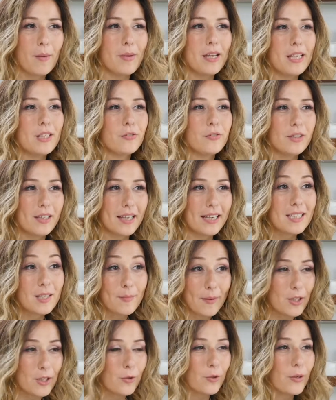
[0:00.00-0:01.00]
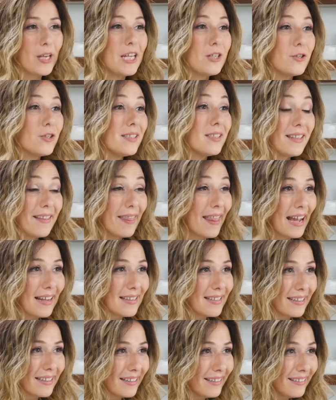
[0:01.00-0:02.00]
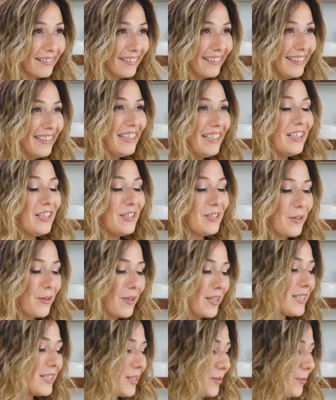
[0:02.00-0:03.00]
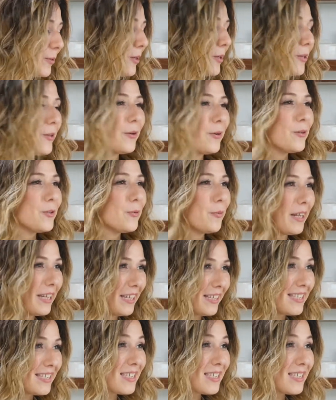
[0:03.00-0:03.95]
makes for like special occasions and that's it? So this is one of those. My kids